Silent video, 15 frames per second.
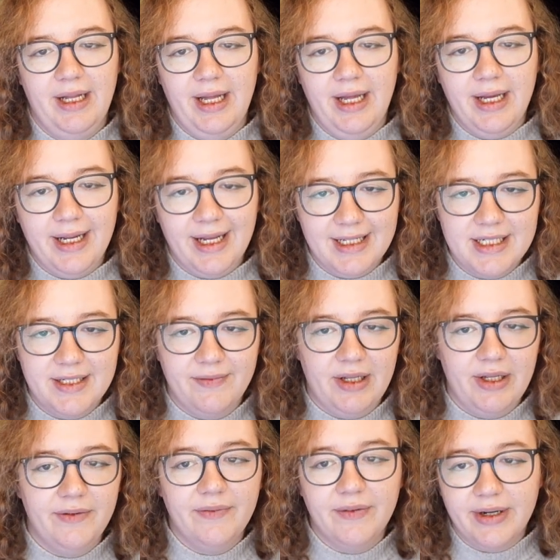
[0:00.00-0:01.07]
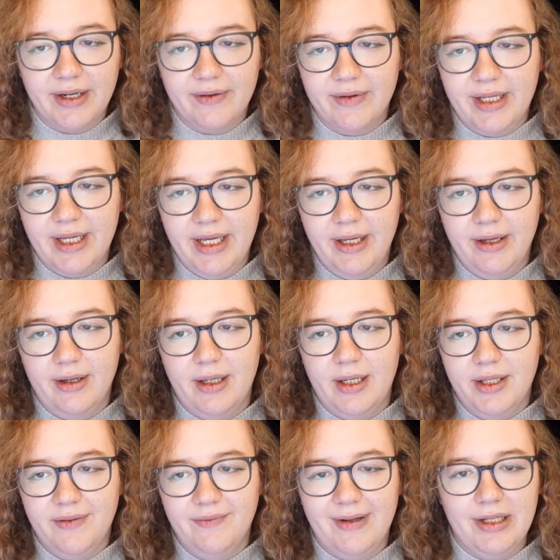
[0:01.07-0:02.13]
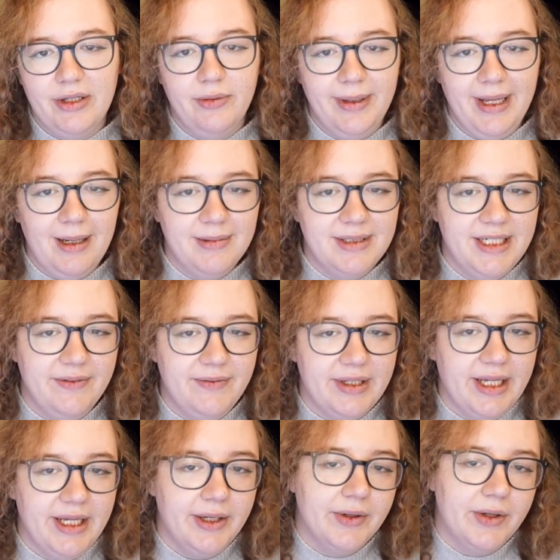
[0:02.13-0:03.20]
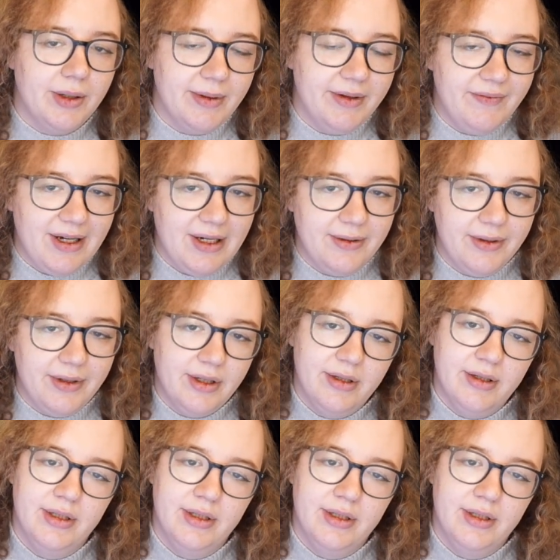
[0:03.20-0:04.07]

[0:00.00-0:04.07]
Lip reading: it gets the value for a given key, and the value will be empty if the key could not be found.